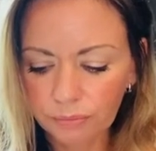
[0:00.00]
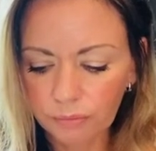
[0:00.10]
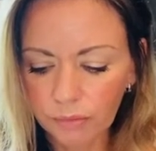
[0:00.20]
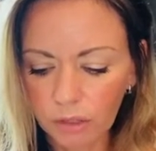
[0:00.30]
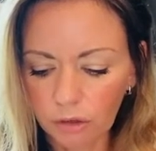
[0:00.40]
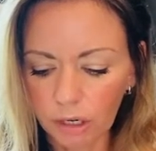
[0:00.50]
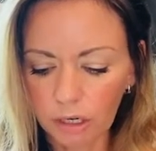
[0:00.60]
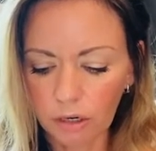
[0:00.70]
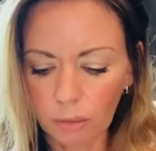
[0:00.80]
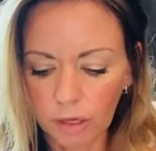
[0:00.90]
You're going to
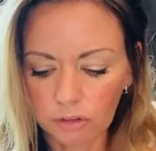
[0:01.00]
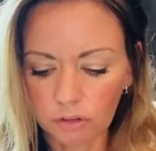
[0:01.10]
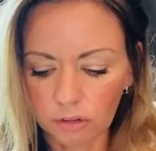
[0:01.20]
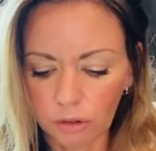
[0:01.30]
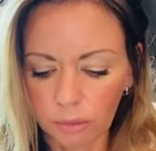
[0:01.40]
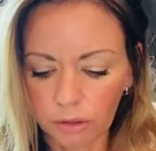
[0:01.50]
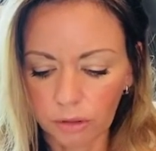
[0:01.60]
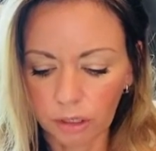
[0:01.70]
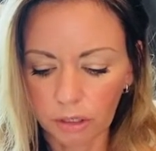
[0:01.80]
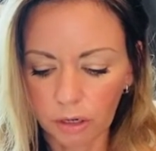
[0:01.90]
know what to do, and you're
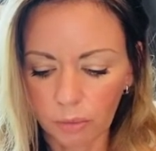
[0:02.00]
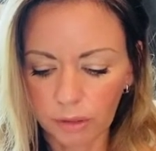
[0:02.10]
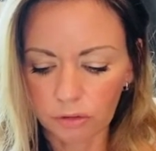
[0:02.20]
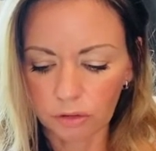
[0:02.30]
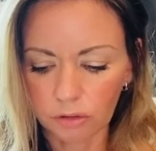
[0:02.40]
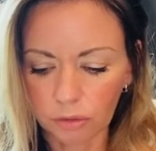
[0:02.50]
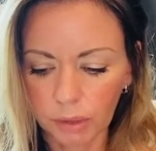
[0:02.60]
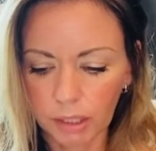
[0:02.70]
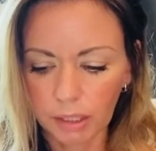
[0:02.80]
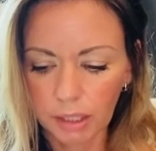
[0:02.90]
going to know when to do
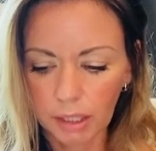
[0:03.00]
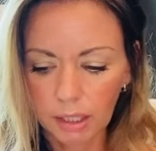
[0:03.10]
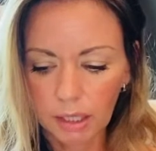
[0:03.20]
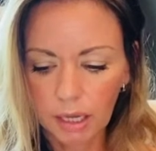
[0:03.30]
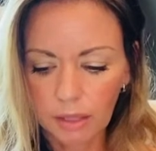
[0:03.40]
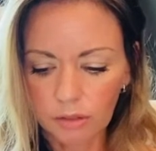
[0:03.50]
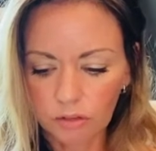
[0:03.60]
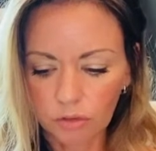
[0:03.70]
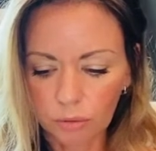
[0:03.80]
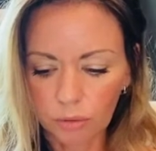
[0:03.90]
it. And the
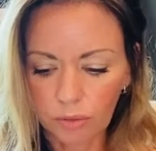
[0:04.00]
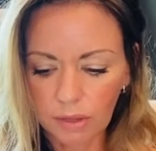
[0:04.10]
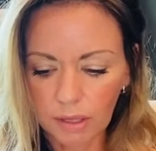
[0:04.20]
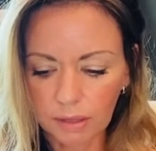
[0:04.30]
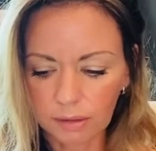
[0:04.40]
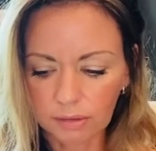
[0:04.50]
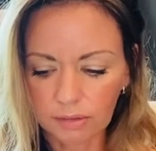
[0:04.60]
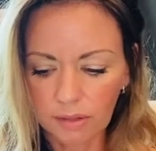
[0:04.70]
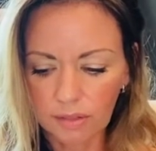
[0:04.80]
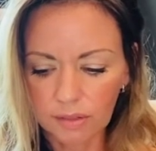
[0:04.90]
truth is,
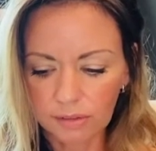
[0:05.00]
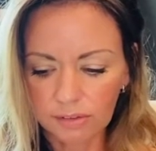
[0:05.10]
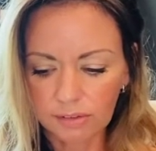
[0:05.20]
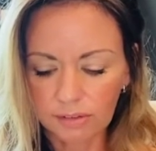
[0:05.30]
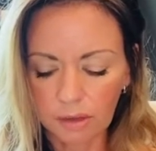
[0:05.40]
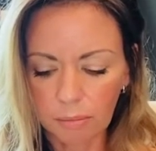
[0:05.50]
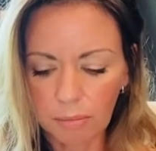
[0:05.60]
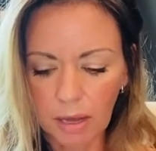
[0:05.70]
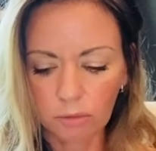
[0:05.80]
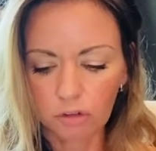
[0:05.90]
this is
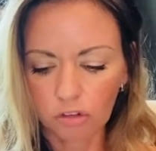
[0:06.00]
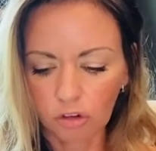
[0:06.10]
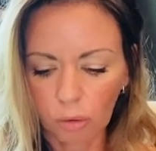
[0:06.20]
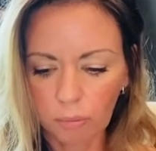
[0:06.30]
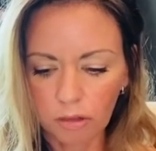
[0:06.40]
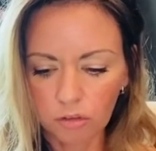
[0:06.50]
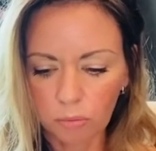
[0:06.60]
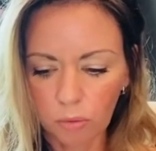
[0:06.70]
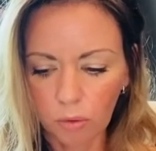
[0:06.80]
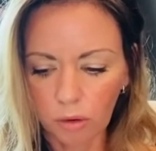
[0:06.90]
about so much
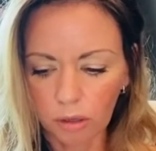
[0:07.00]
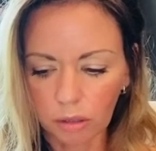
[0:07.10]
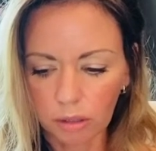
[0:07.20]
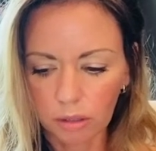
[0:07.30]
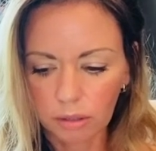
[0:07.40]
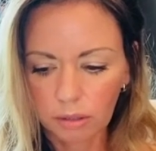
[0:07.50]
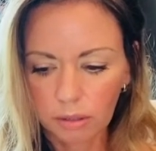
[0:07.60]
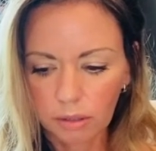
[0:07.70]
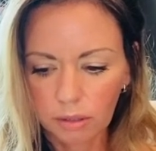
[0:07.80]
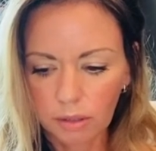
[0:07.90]
more
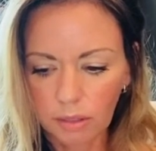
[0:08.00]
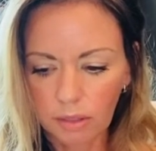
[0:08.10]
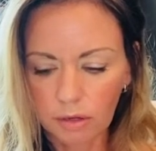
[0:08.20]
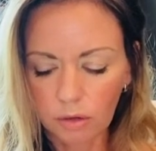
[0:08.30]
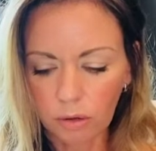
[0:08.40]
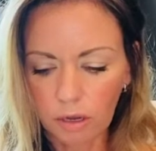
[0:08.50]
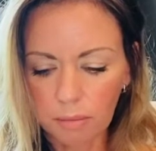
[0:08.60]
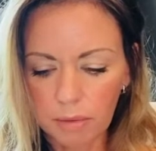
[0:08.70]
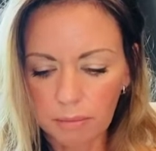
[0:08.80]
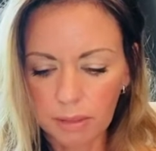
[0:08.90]
than your
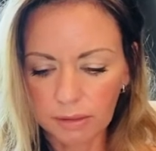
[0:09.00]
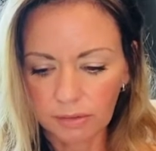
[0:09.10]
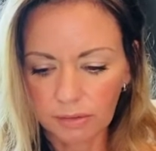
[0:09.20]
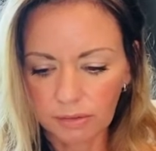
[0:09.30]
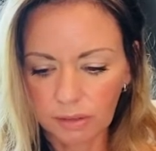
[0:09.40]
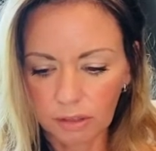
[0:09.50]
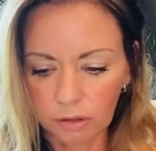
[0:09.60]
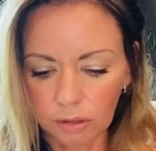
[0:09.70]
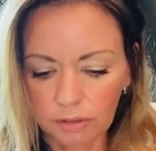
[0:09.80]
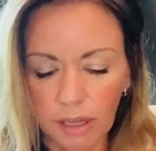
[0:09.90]
commitments and
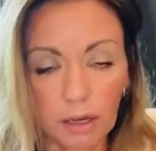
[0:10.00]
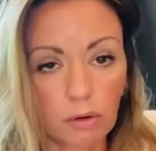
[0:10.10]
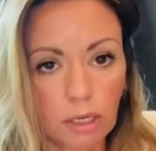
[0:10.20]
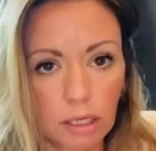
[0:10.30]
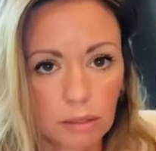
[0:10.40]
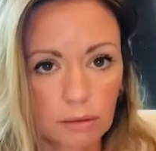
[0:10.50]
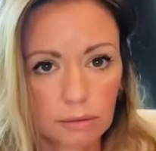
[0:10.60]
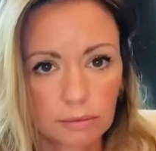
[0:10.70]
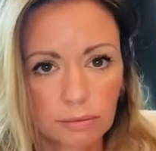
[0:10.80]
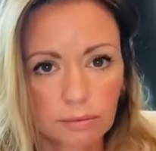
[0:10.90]
your integrity.
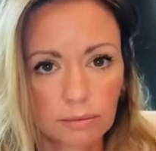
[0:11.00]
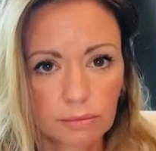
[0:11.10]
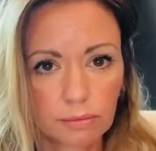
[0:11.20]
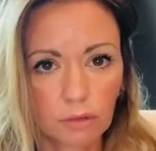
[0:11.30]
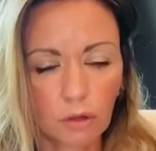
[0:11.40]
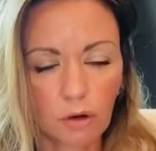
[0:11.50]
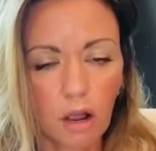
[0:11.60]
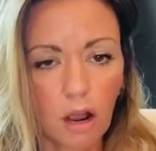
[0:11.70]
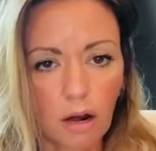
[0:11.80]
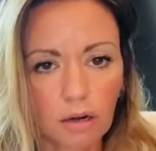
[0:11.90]
Your
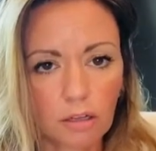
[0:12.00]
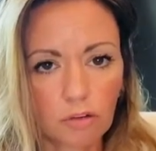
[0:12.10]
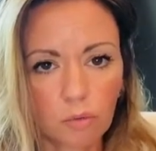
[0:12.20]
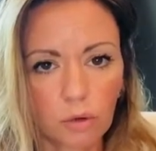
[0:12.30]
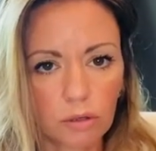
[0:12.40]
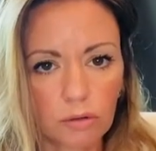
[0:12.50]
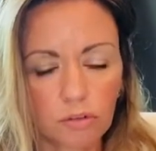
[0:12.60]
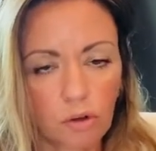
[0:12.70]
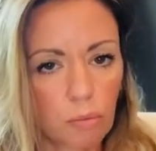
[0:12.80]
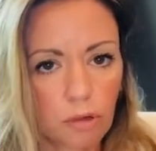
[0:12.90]
heart is worth
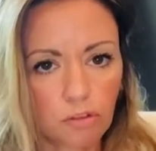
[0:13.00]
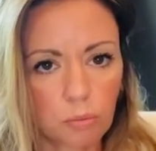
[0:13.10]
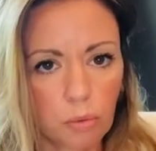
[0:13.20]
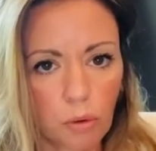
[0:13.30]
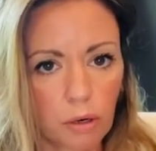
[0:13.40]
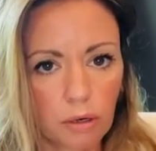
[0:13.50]
so much more.